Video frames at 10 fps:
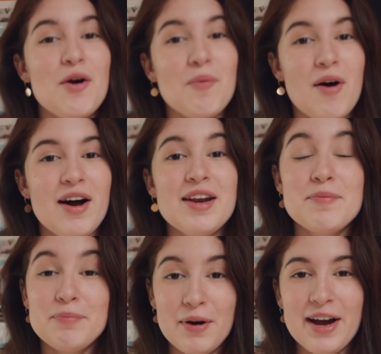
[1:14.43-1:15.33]
want,
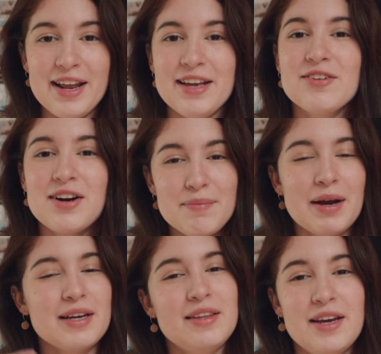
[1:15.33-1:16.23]
but it'll come
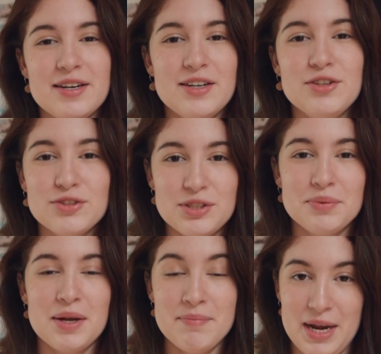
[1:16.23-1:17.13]
back in the end and you'll see
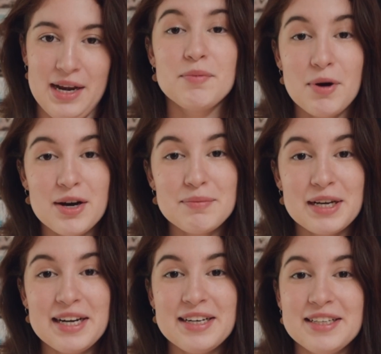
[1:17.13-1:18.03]
what I mean. The bottom
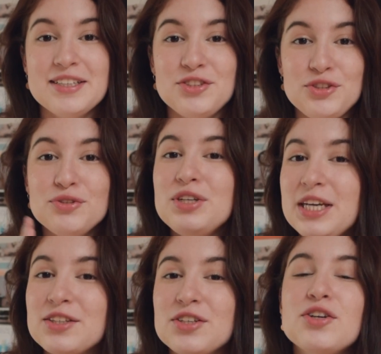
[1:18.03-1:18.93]
line is you
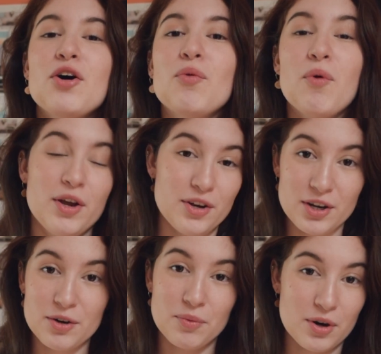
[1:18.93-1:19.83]
need to know what you're
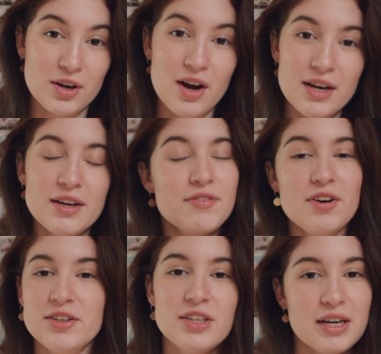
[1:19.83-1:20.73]
gonna work on. If
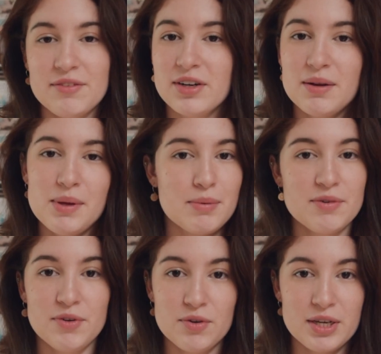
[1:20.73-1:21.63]
not, you're never gonna be able to
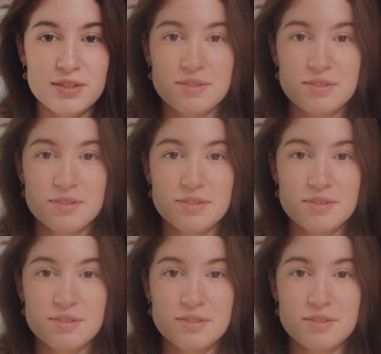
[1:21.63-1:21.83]
focus.